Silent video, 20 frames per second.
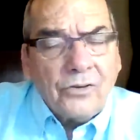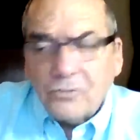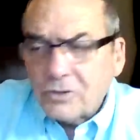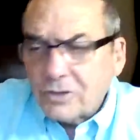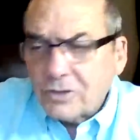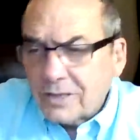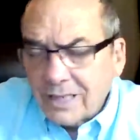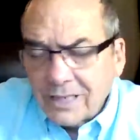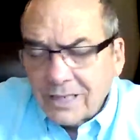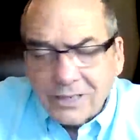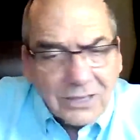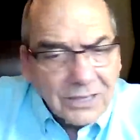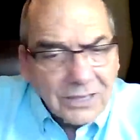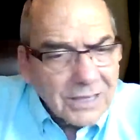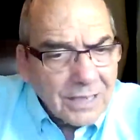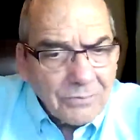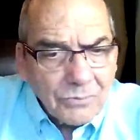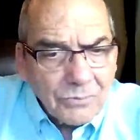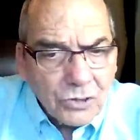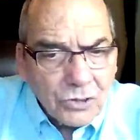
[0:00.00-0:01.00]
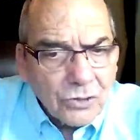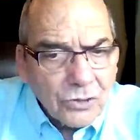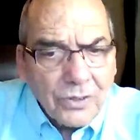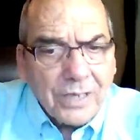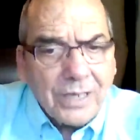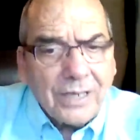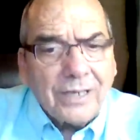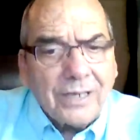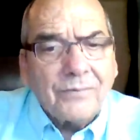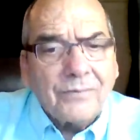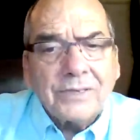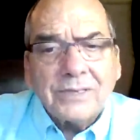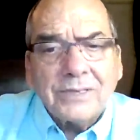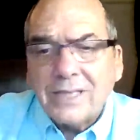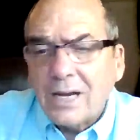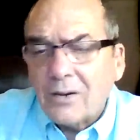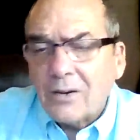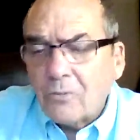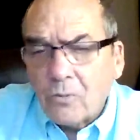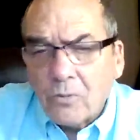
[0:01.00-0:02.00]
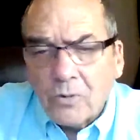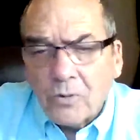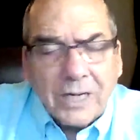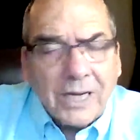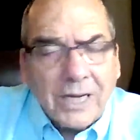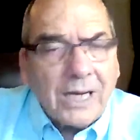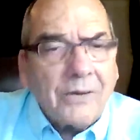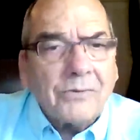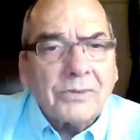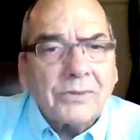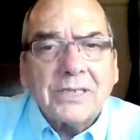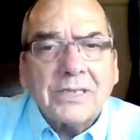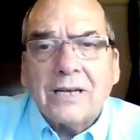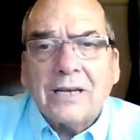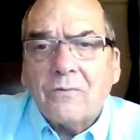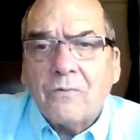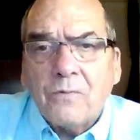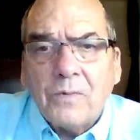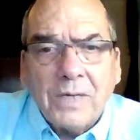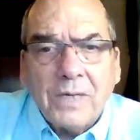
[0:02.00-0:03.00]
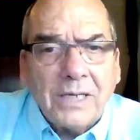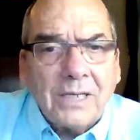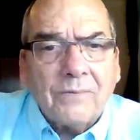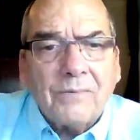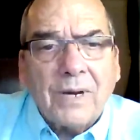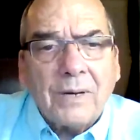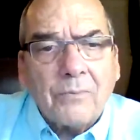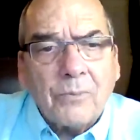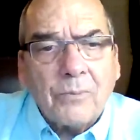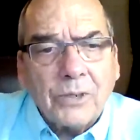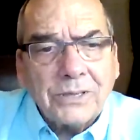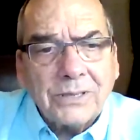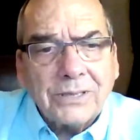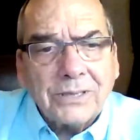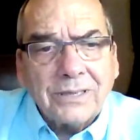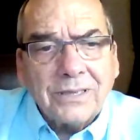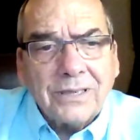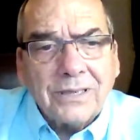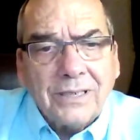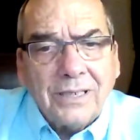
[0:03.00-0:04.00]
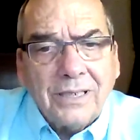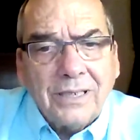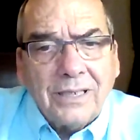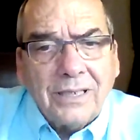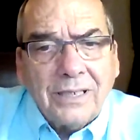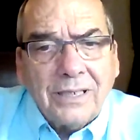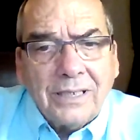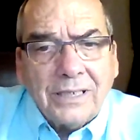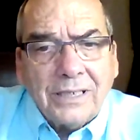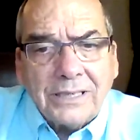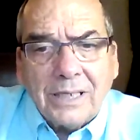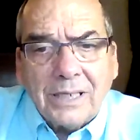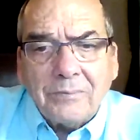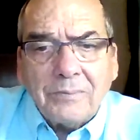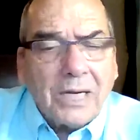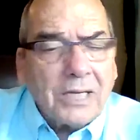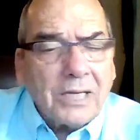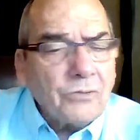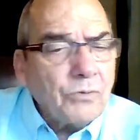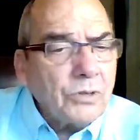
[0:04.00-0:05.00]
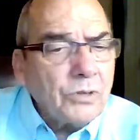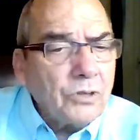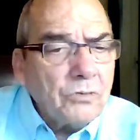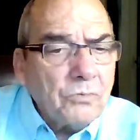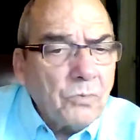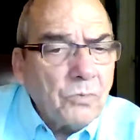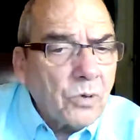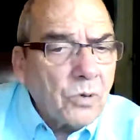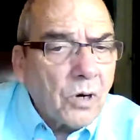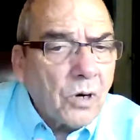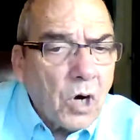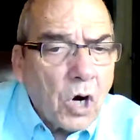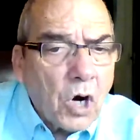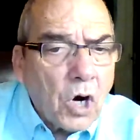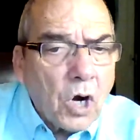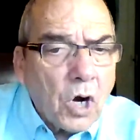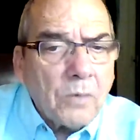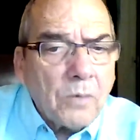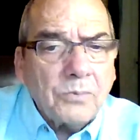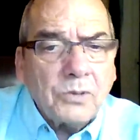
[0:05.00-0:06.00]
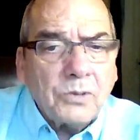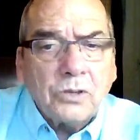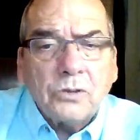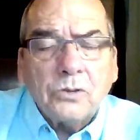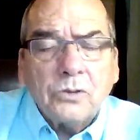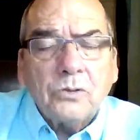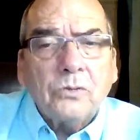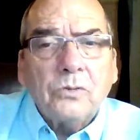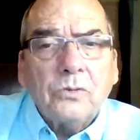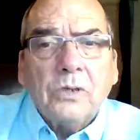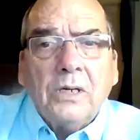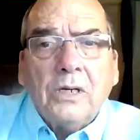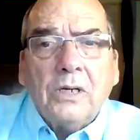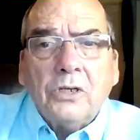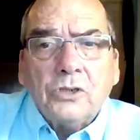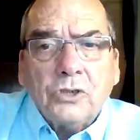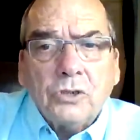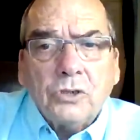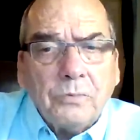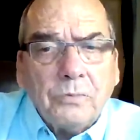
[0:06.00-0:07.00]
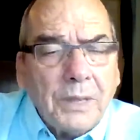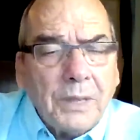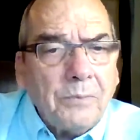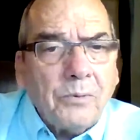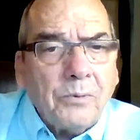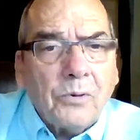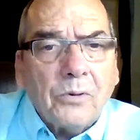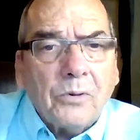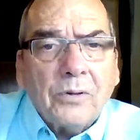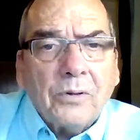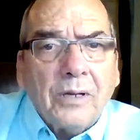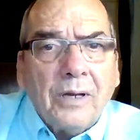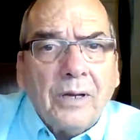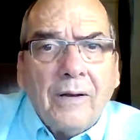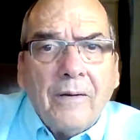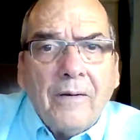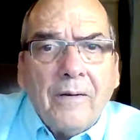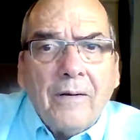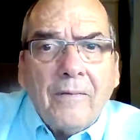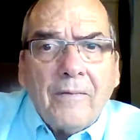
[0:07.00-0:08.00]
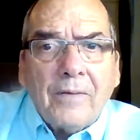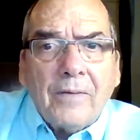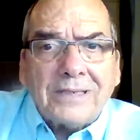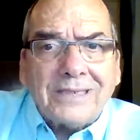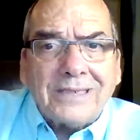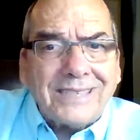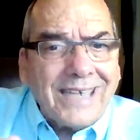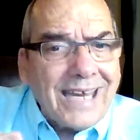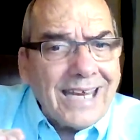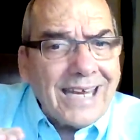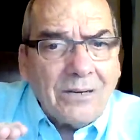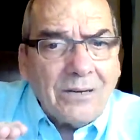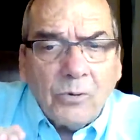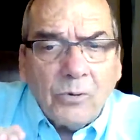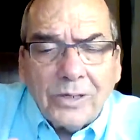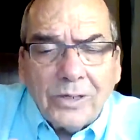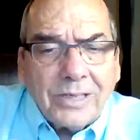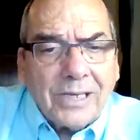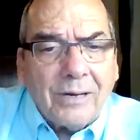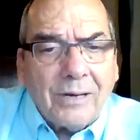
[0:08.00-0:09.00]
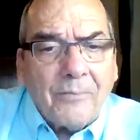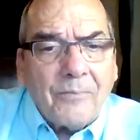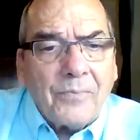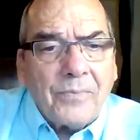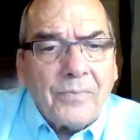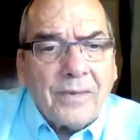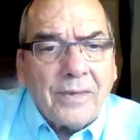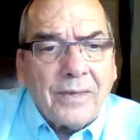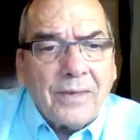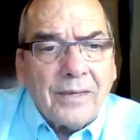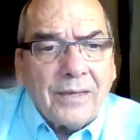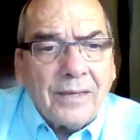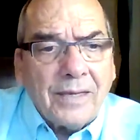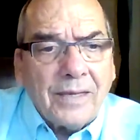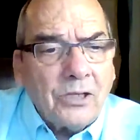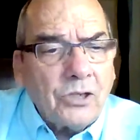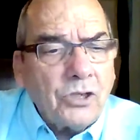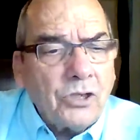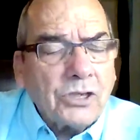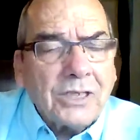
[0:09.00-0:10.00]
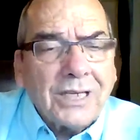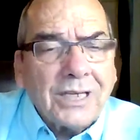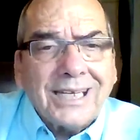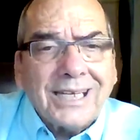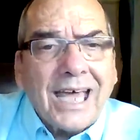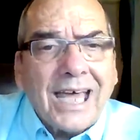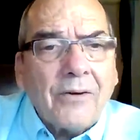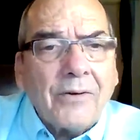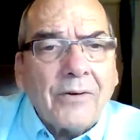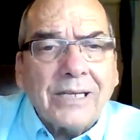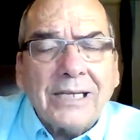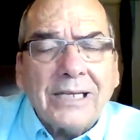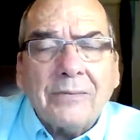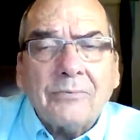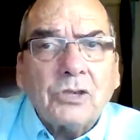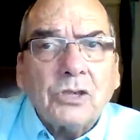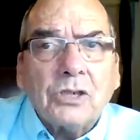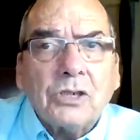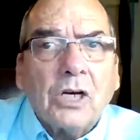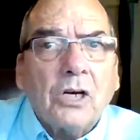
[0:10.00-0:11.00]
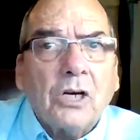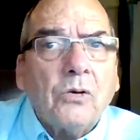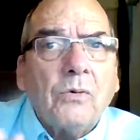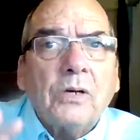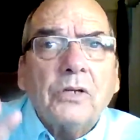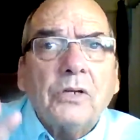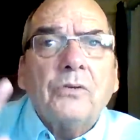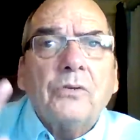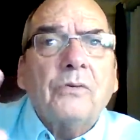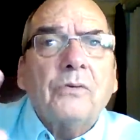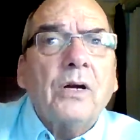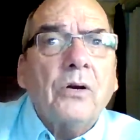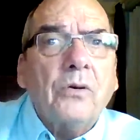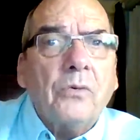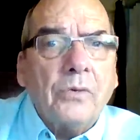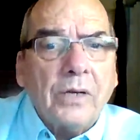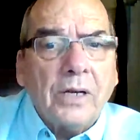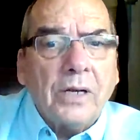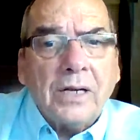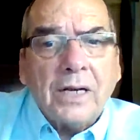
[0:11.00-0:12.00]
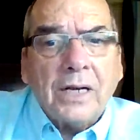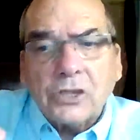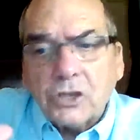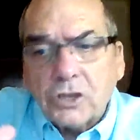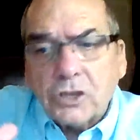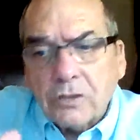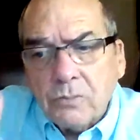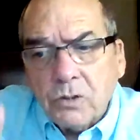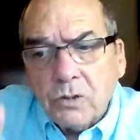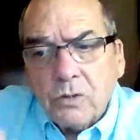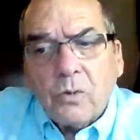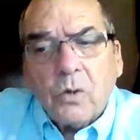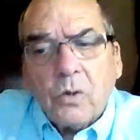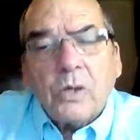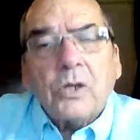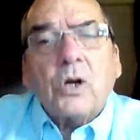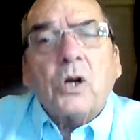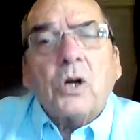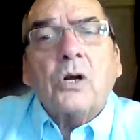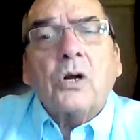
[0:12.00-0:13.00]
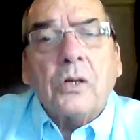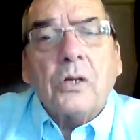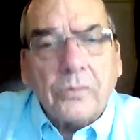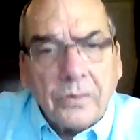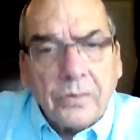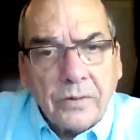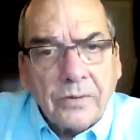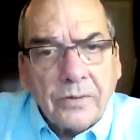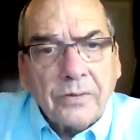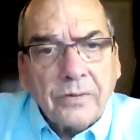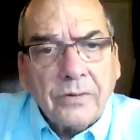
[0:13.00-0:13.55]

Don't stay on the same journey if it's not working, if it's not fitting the vibration. Sometimes we do more harm to people staying with them than just allowing them to go on their own and us to move on our own.